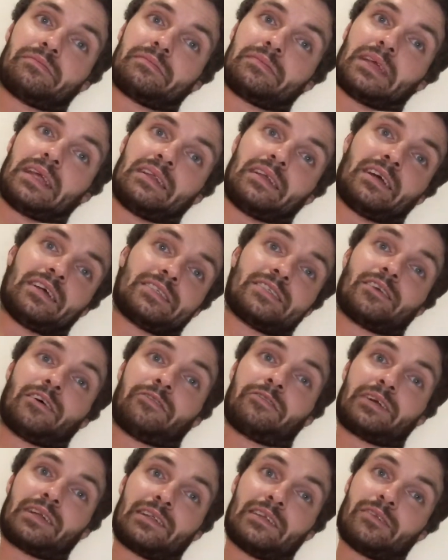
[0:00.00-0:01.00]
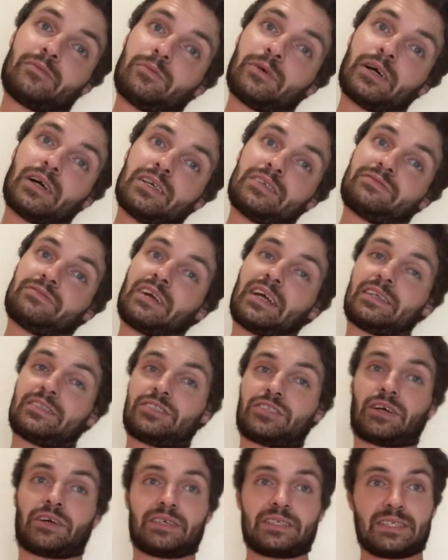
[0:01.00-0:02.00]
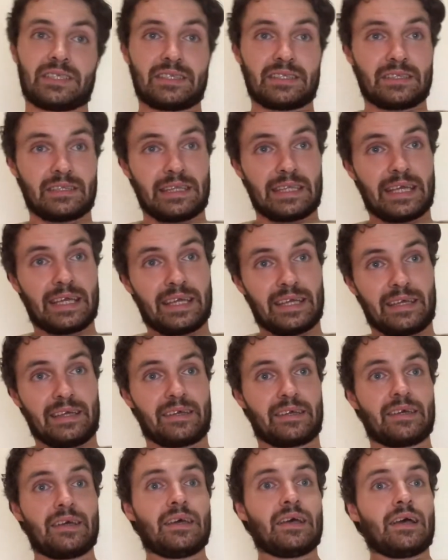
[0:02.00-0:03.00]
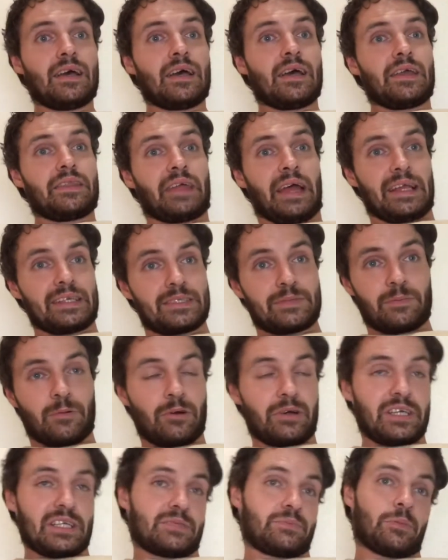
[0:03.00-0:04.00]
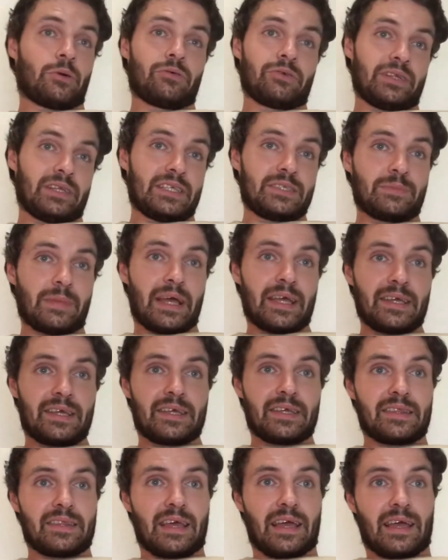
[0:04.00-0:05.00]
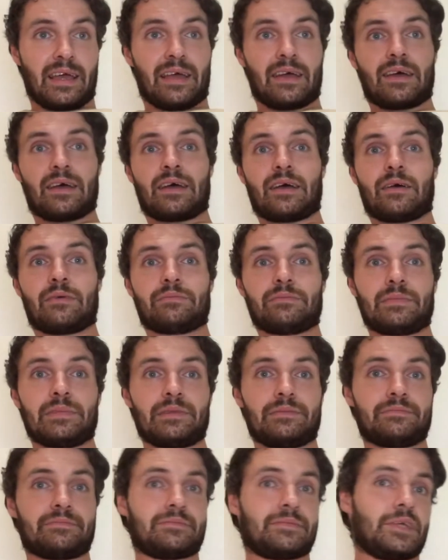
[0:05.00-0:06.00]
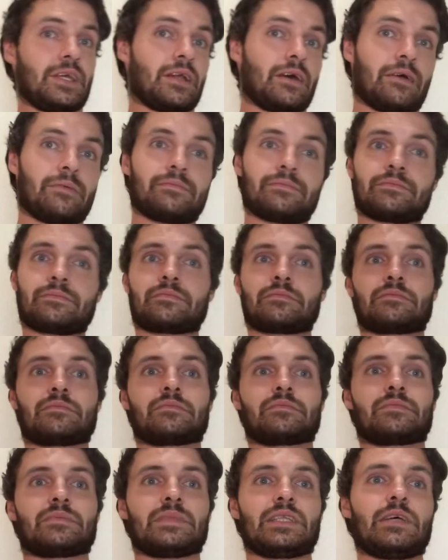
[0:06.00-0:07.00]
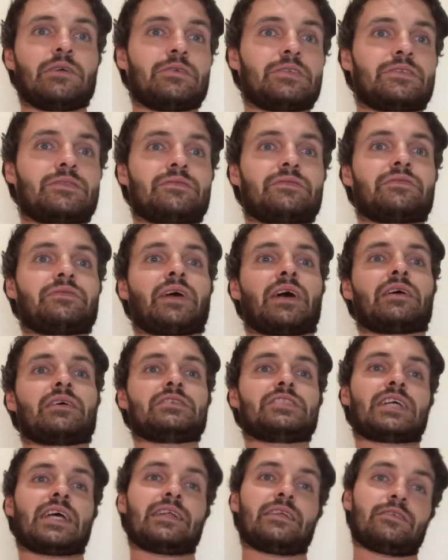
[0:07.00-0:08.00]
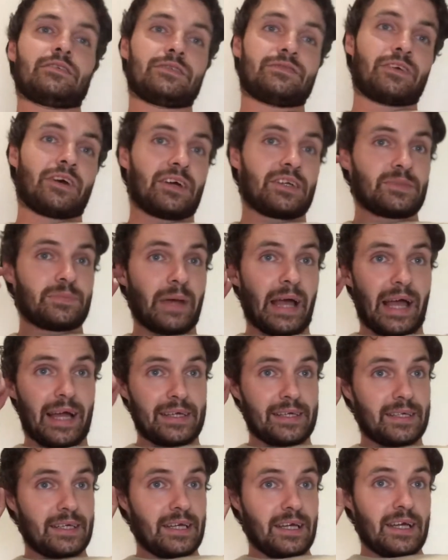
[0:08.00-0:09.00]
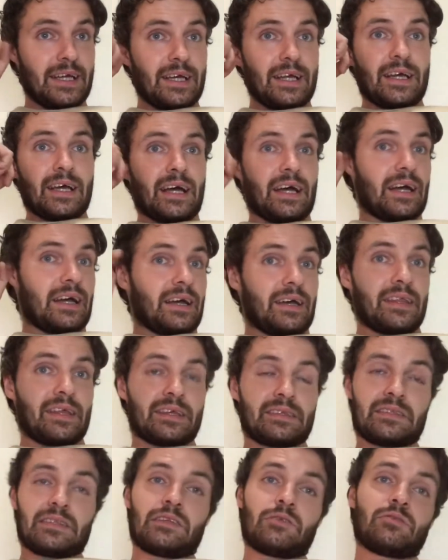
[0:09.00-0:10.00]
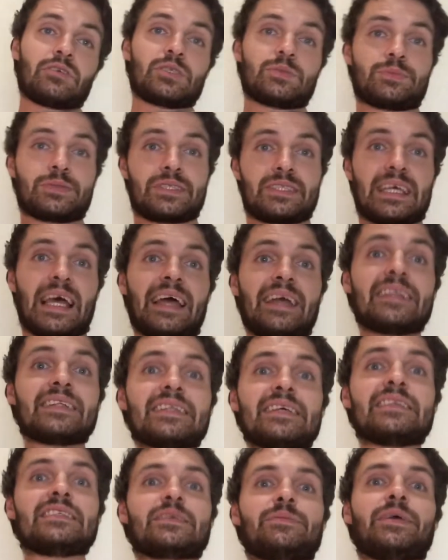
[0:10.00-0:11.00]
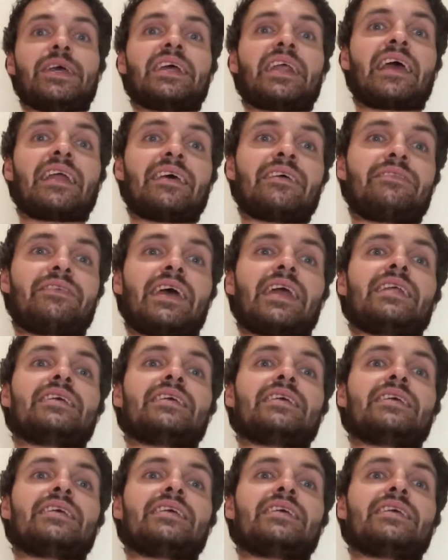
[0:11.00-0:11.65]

historically the worst franchise in the league. That's what his point he's making there. Jake Lewis fires back. Lloyd's pretending to be an NFL